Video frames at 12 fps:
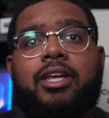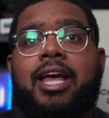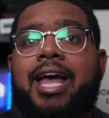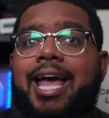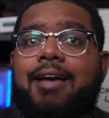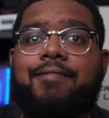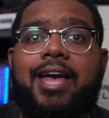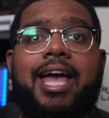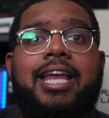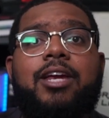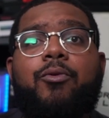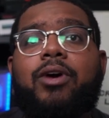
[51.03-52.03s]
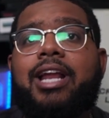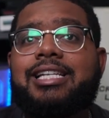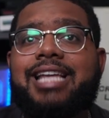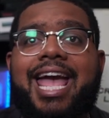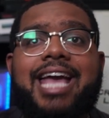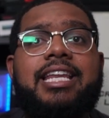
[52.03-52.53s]
If anyone has
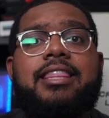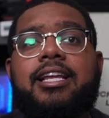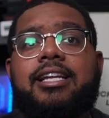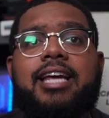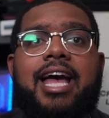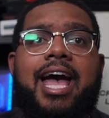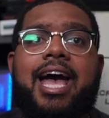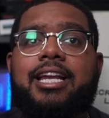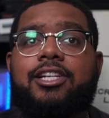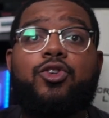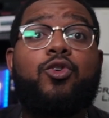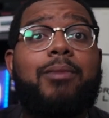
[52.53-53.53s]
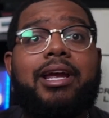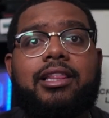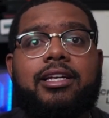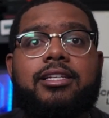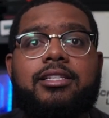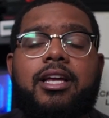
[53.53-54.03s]
anything to add to my
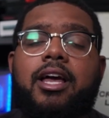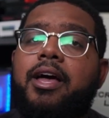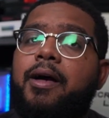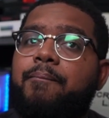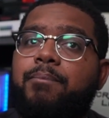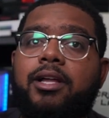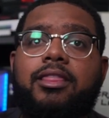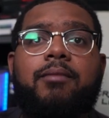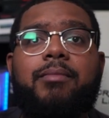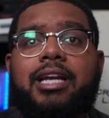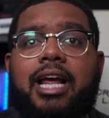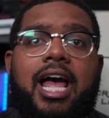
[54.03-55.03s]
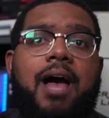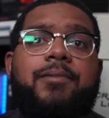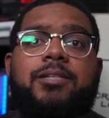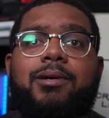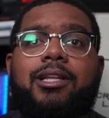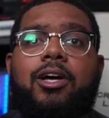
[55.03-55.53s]
list, put them in the comments
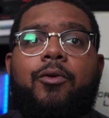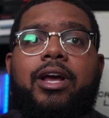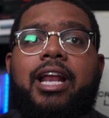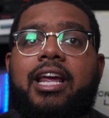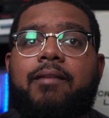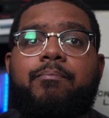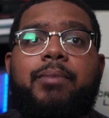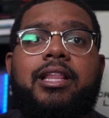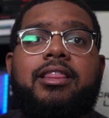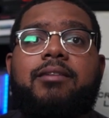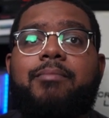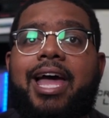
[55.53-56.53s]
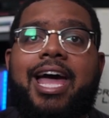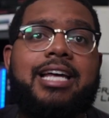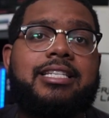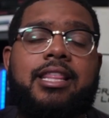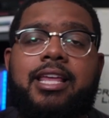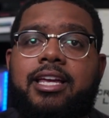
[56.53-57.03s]
below and I can pin them as
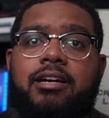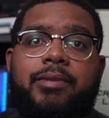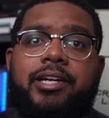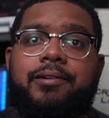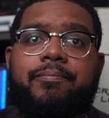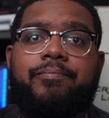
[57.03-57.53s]
they come in.